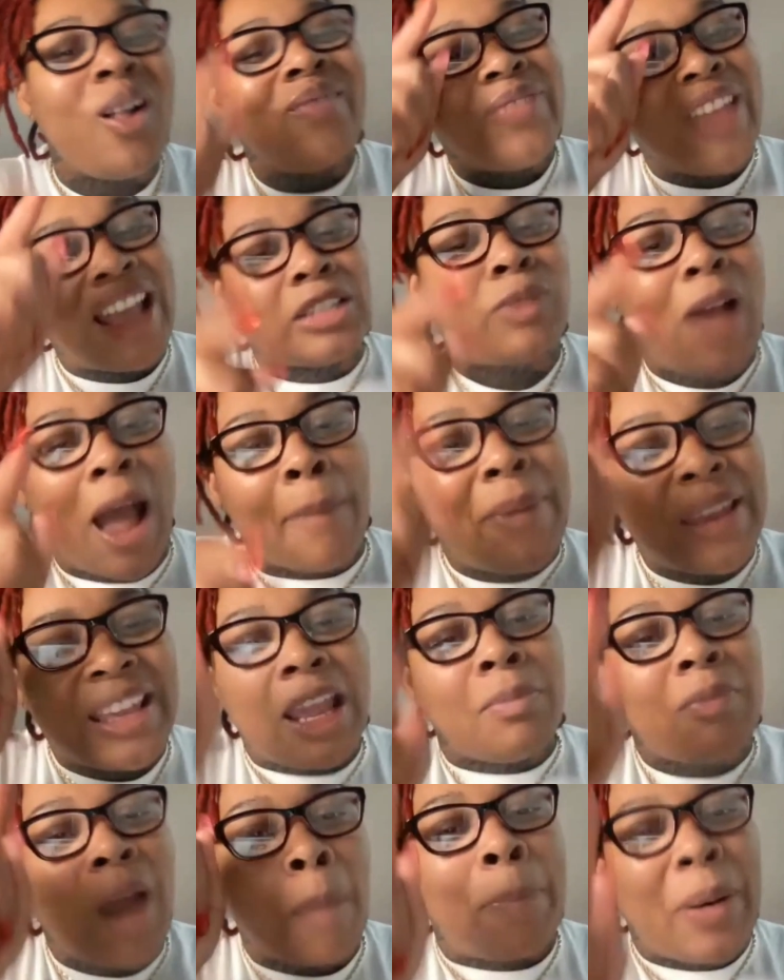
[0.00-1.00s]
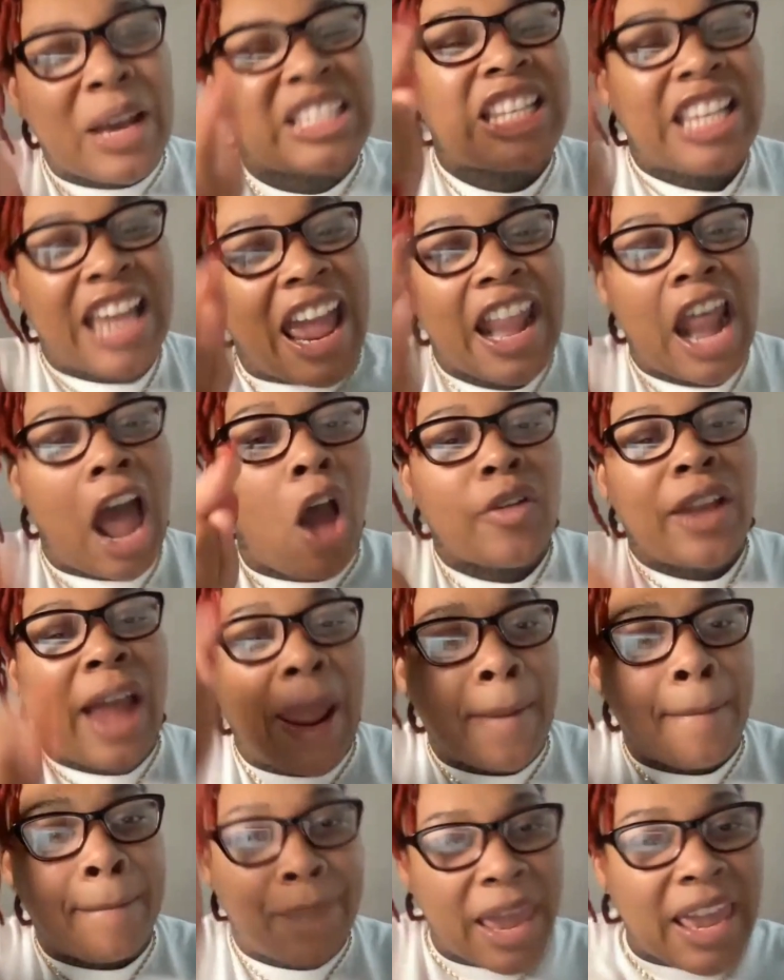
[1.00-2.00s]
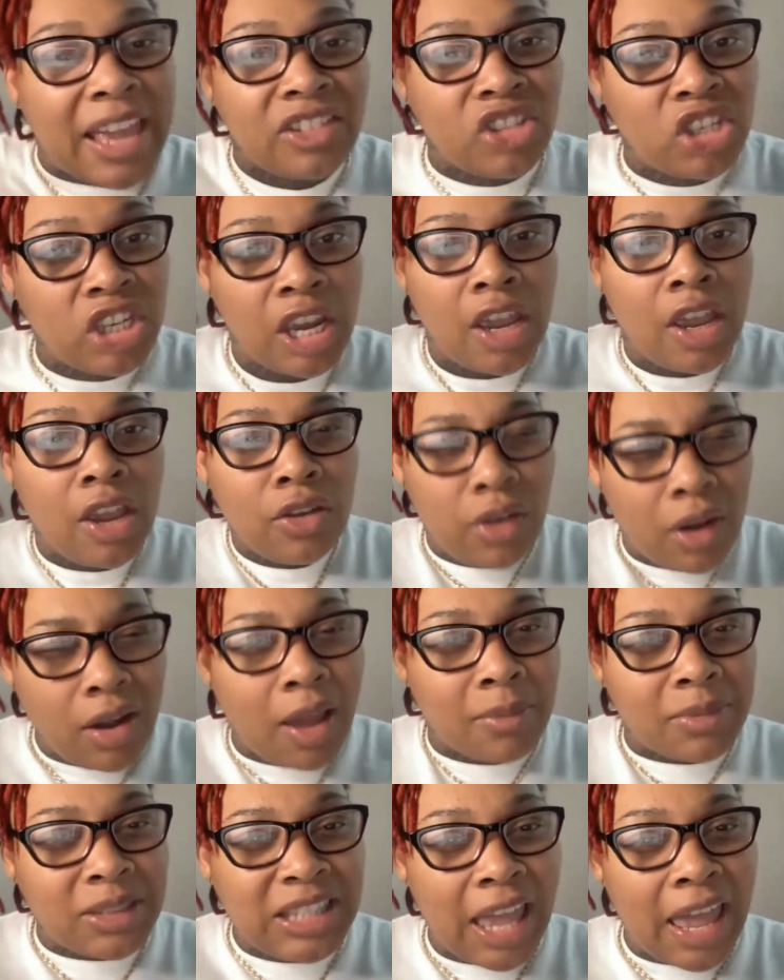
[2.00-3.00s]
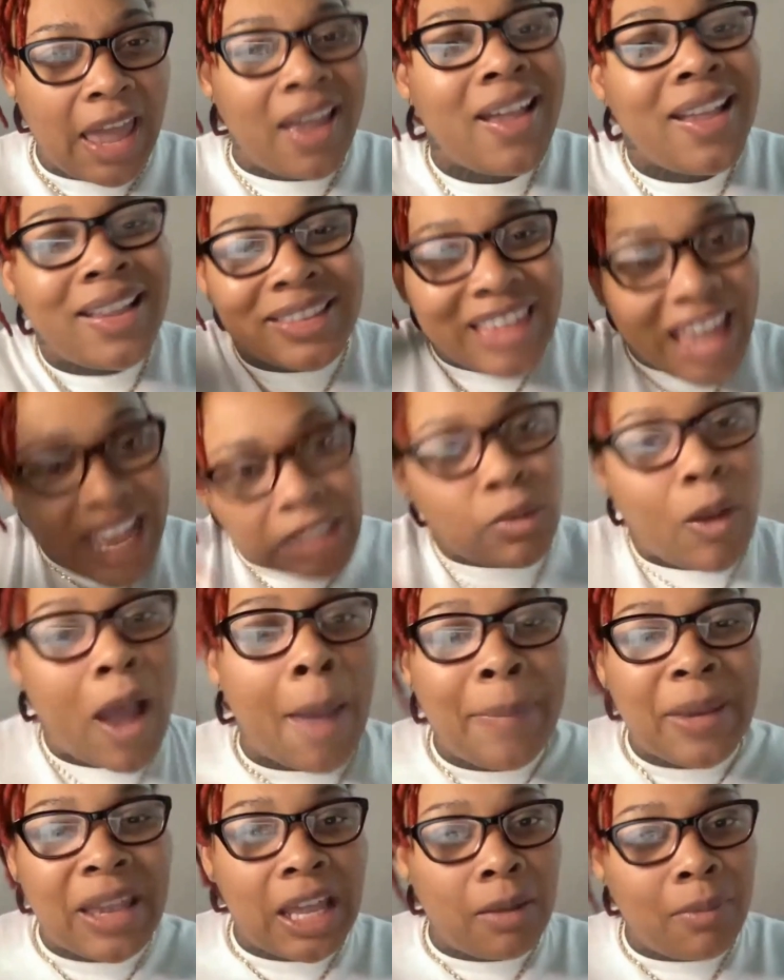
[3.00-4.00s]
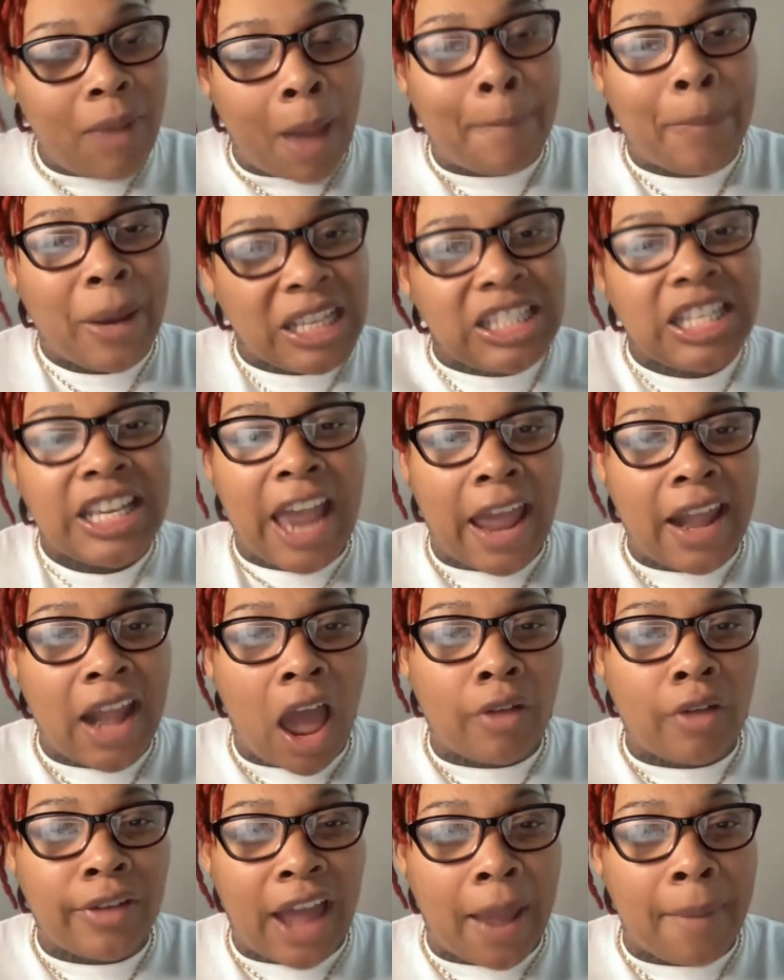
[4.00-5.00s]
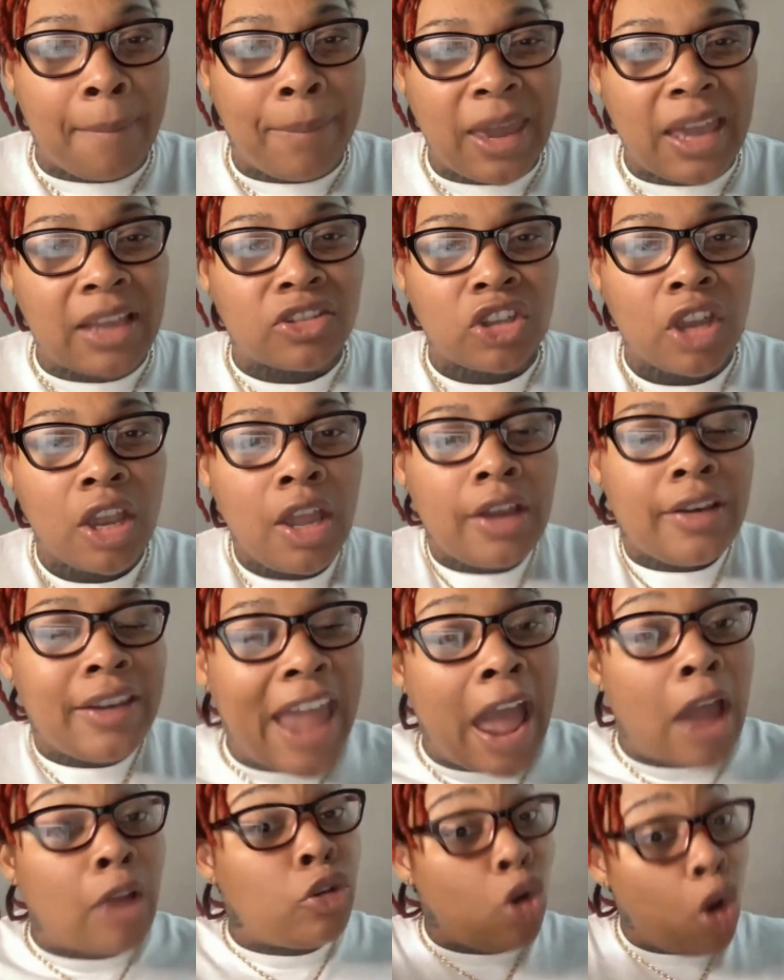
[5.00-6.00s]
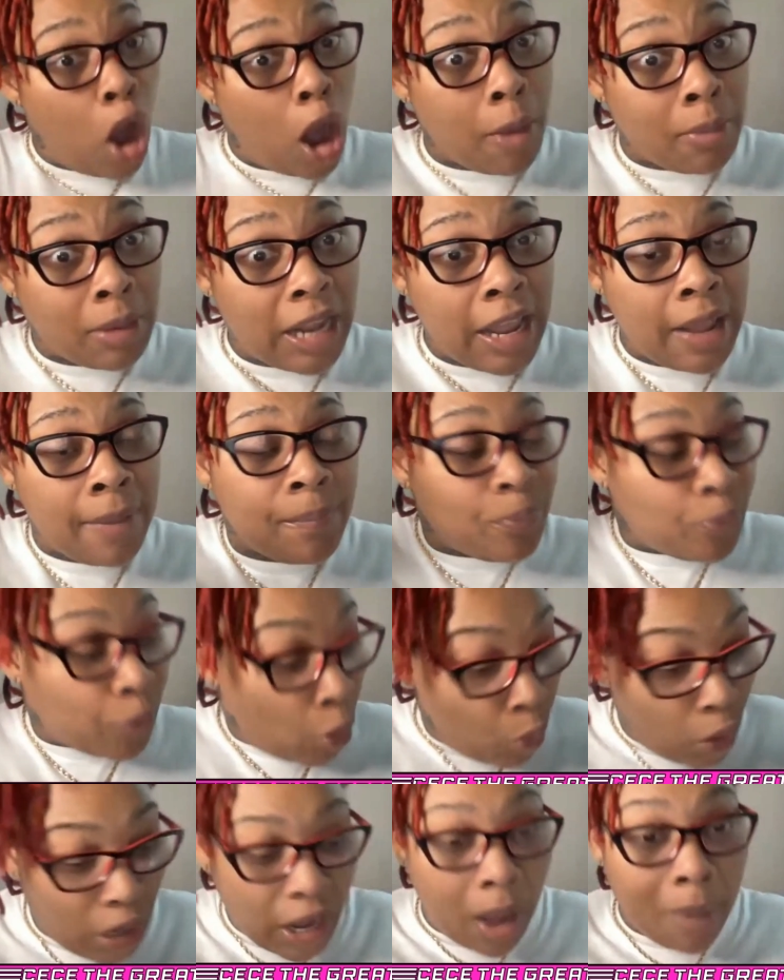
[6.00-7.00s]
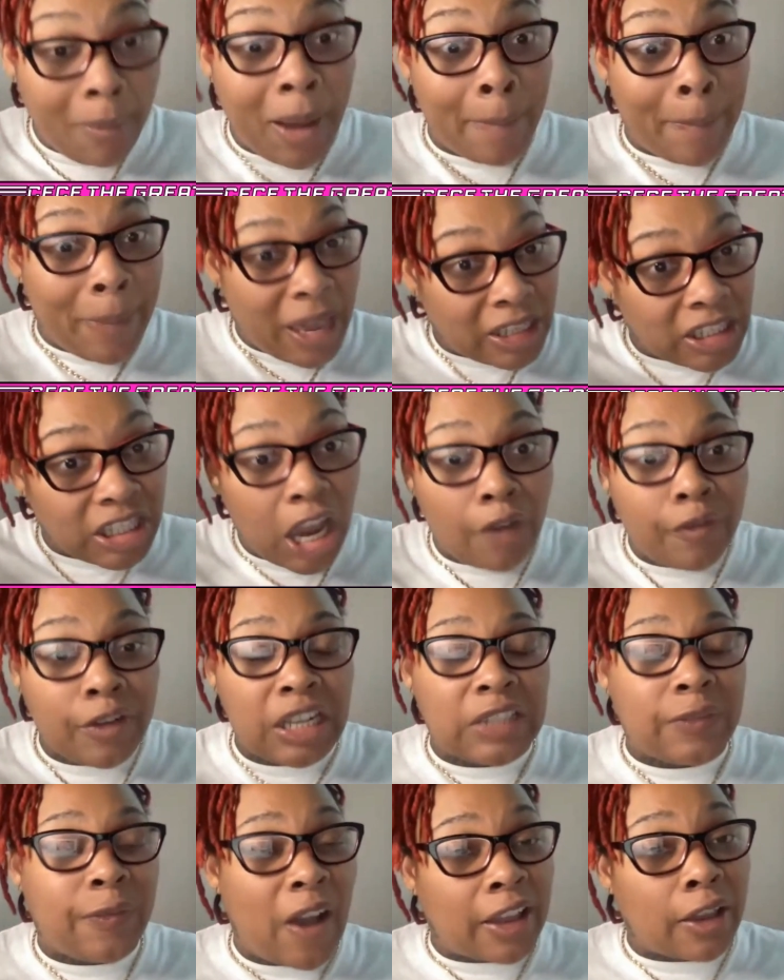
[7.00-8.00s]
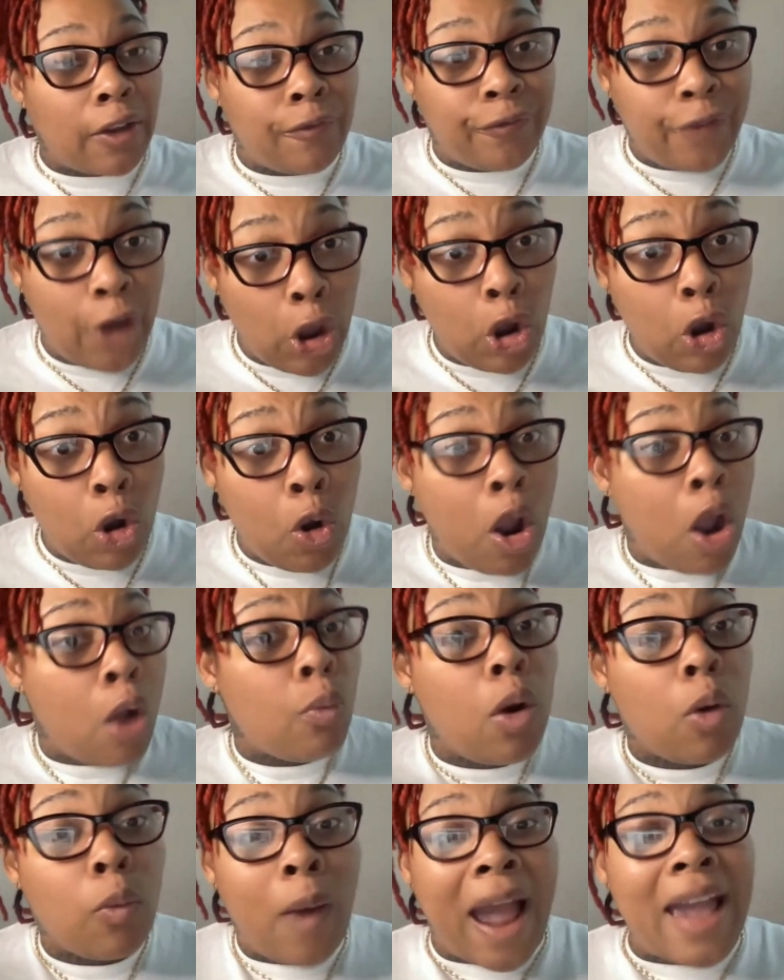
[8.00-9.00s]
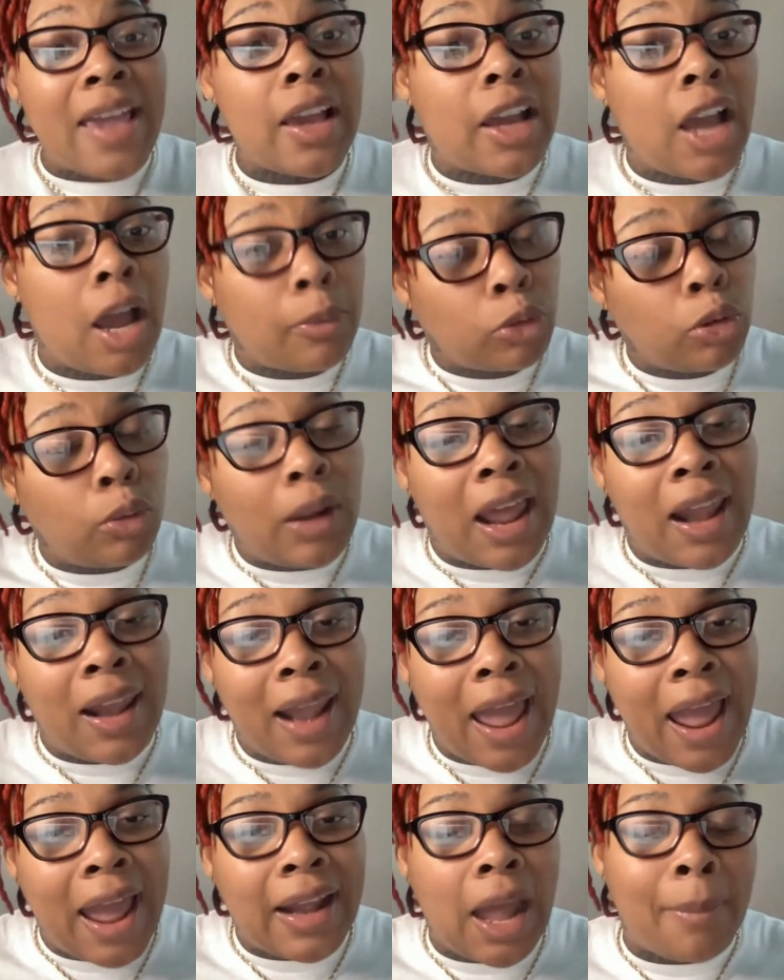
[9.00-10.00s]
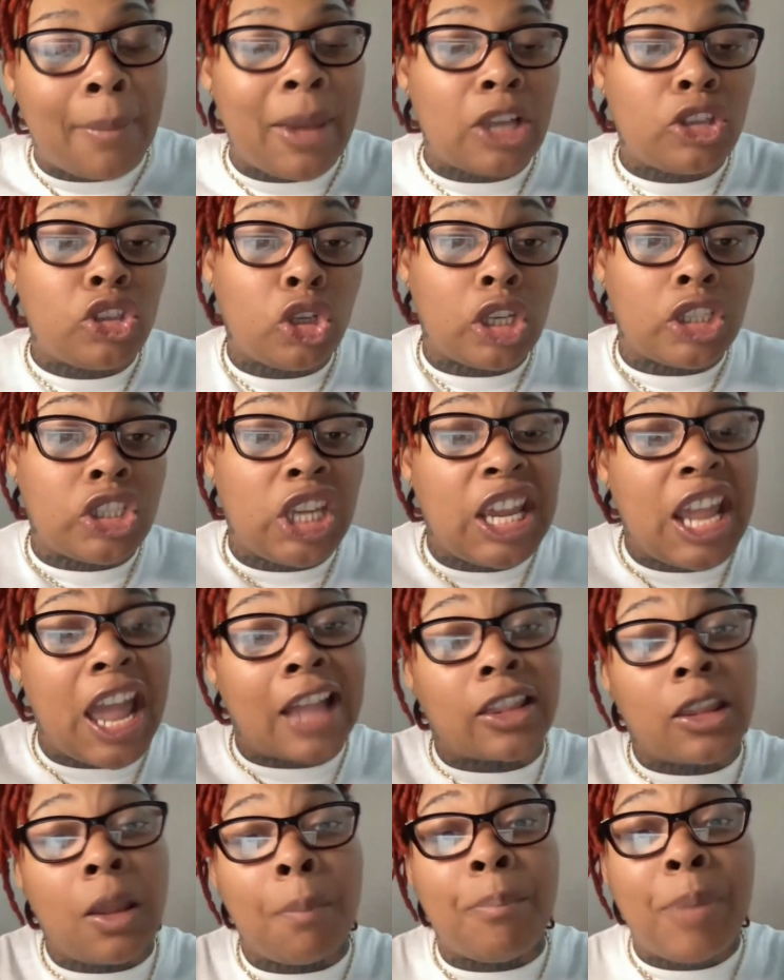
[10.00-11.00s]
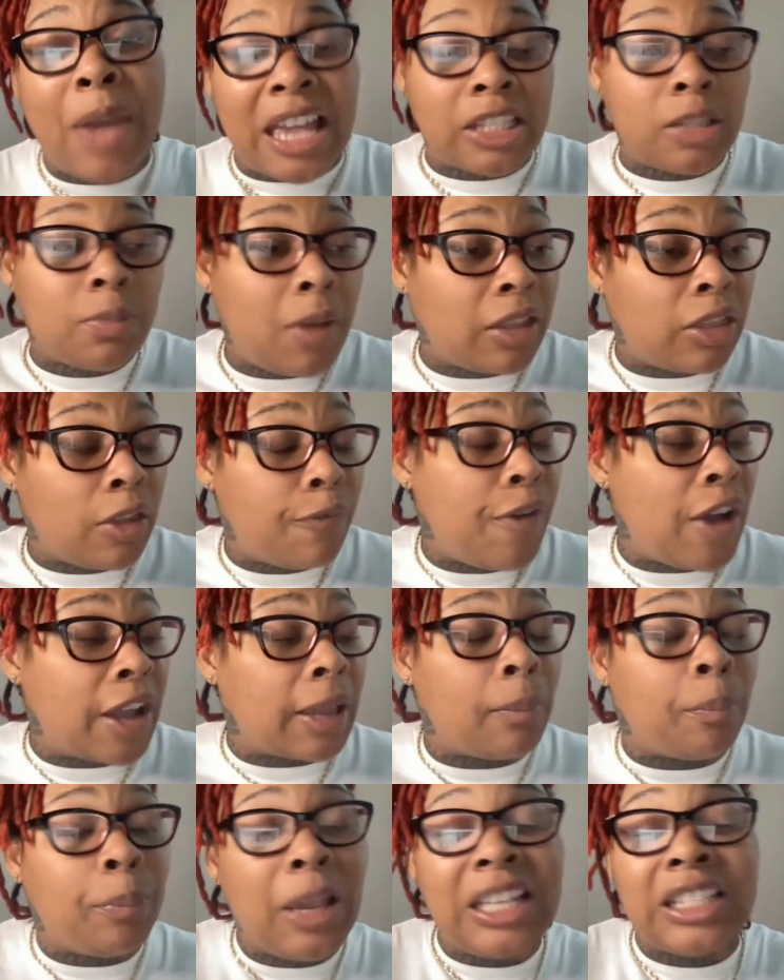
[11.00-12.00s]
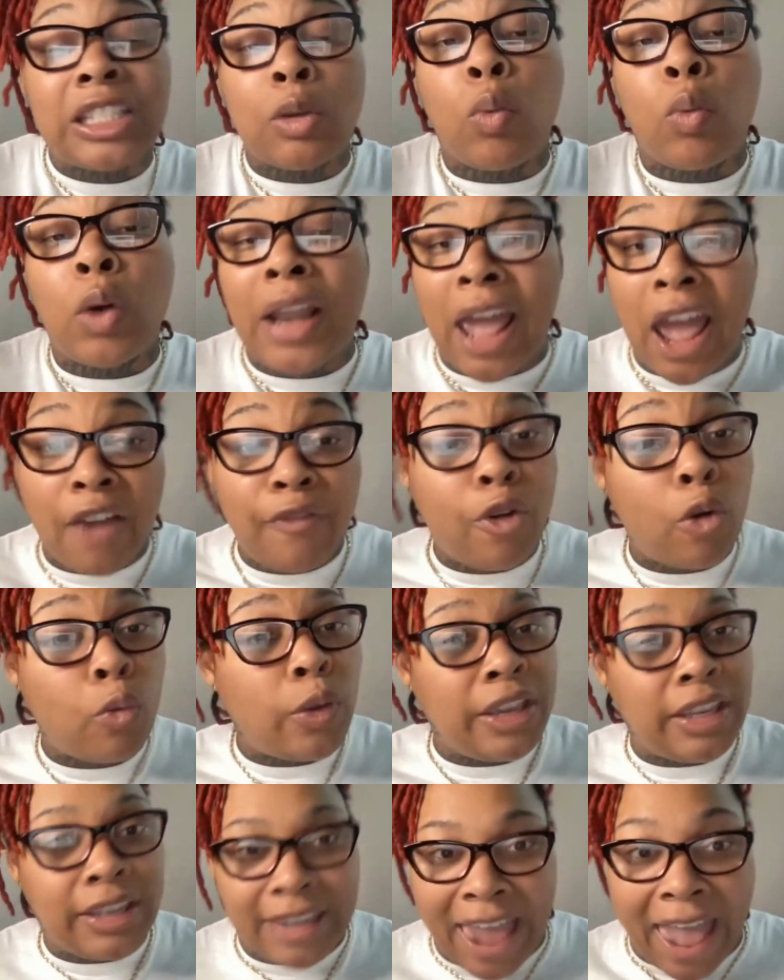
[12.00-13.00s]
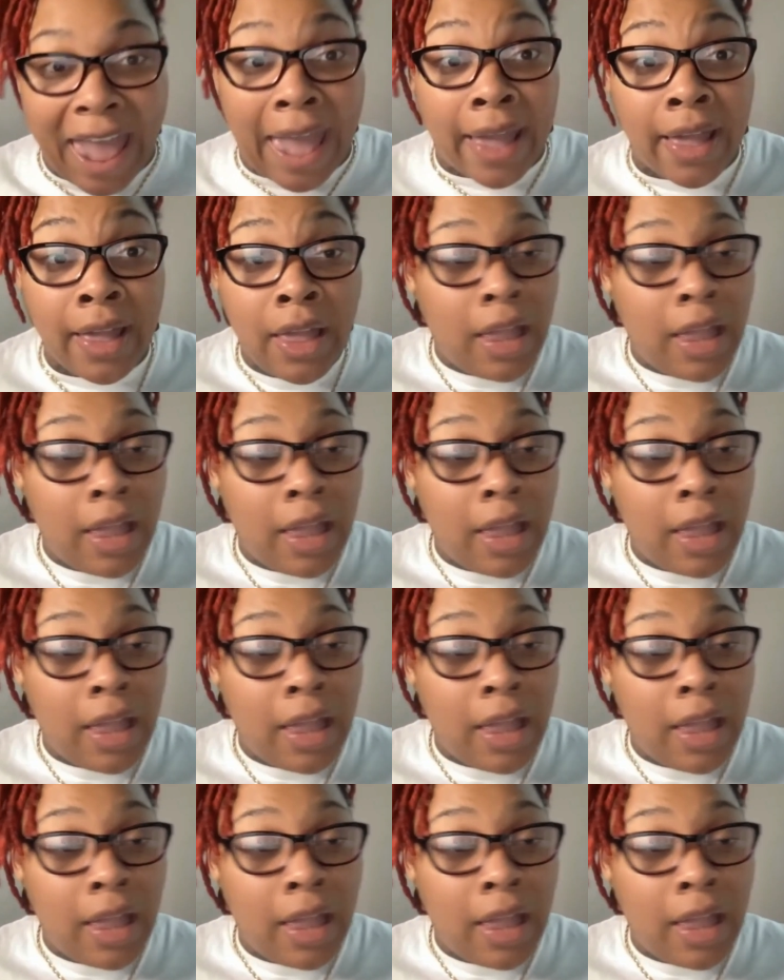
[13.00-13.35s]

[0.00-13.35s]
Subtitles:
That's why I've been getting my pussy ate all night, bitch. You know what I'm saying? That's why I've been getting my pussy ate all night, bitch. Now, normally, when I'm up here serving this fucking fool, when Raya come through that line, I make sure she got the best motherfucking piece of whatever we got.